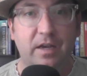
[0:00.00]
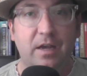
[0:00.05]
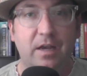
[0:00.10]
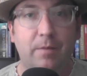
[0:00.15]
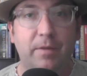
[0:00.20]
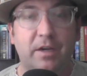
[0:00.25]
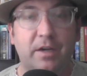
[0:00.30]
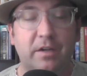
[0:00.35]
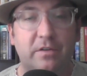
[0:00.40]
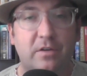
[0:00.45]

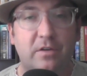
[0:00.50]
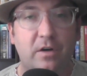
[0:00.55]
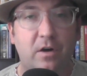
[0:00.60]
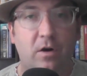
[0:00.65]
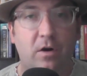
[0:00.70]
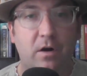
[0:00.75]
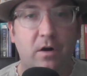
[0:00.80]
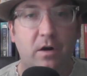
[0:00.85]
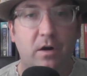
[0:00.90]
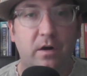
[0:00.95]
because there
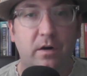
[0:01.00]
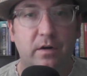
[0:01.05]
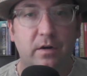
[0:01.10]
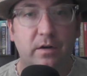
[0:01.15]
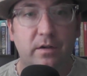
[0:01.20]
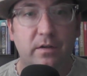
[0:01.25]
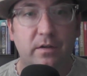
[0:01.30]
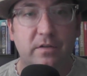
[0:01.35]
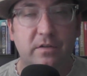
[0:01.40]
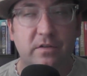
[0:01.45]
are
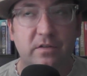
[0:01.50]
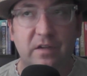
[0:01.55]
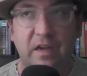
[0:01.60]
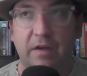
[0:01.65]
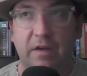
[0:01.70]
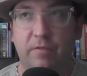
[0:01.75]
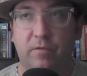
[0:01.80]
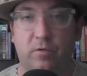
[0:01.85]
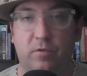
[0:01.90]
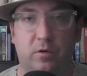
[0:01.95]

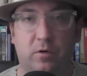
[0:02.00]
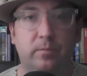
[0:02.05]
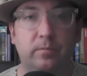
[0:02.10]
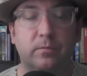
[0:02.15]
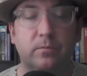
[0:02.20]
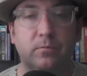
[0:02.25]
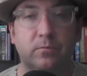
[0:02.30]
several